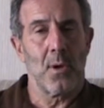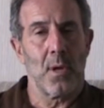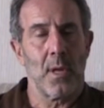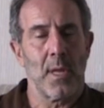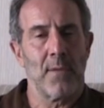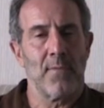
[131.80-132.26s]

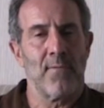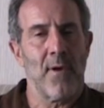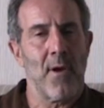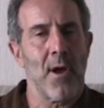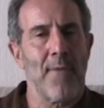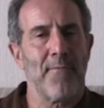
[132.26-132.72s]
It
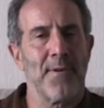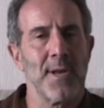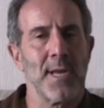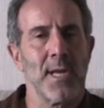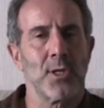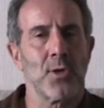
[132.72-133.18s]
very
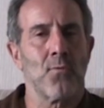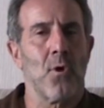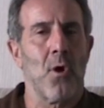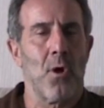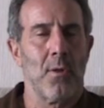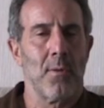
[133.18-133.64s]
often is a
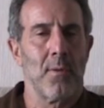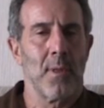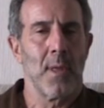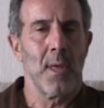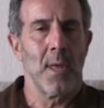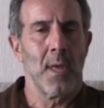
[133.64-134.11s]
role.
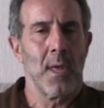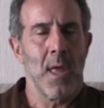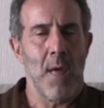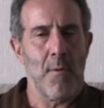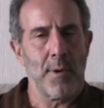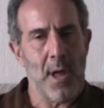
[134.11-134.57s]

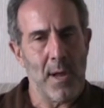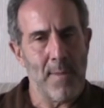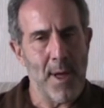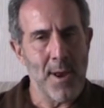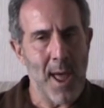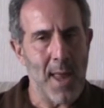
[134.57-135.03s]
And when we talk
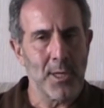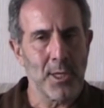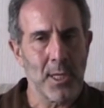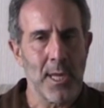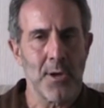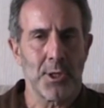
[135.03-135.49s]
about knowledge
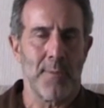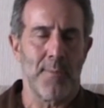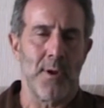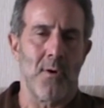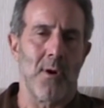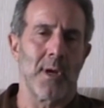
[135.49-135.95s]
leadership
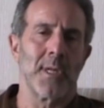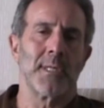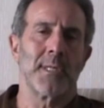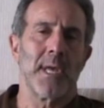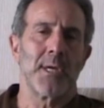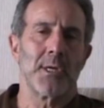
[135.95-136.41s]
in an
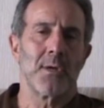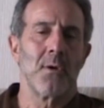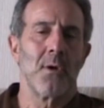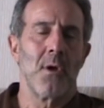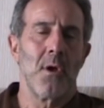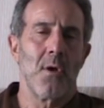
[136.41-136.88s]
organization,
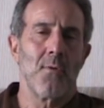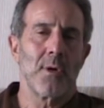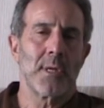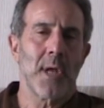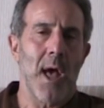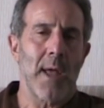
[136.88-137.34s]

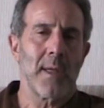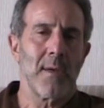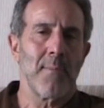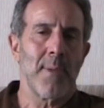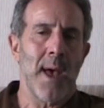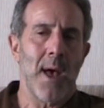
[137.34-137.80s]
we're
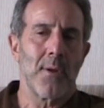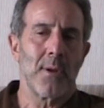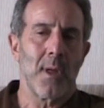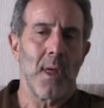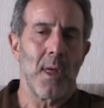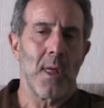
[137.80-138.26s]
talking
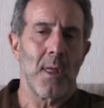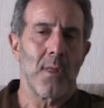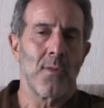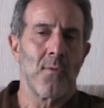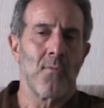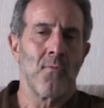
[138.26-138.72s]
about
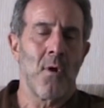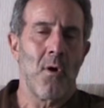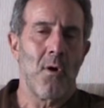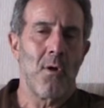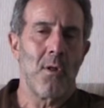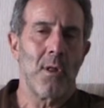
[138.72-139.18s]
the
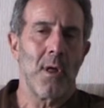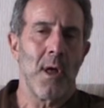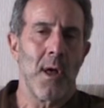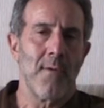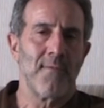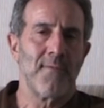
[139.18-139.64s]
role
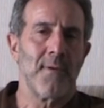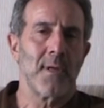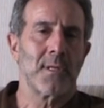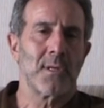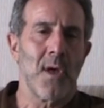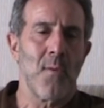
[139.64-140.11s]
of
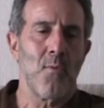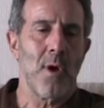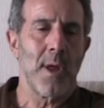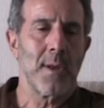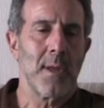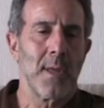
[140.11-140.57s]

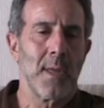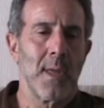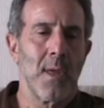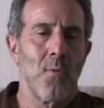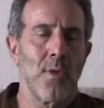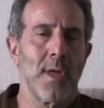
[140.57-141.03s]
someone
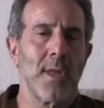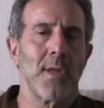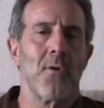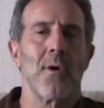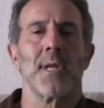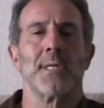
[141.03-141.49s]
within
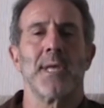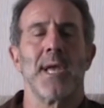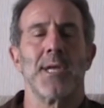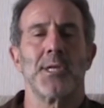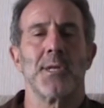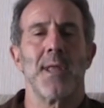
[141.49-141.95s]
the
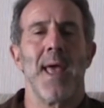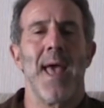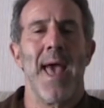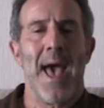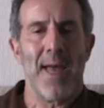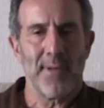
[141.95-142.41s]
organization
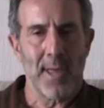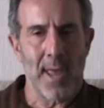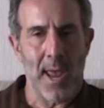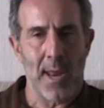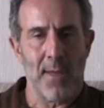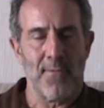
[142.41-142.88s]

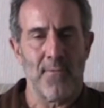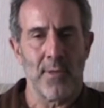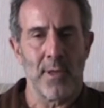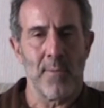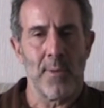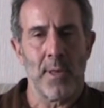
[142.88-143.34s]
advocating for
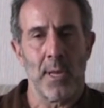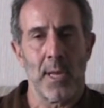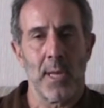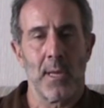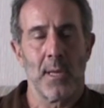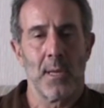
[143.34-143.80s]
the ability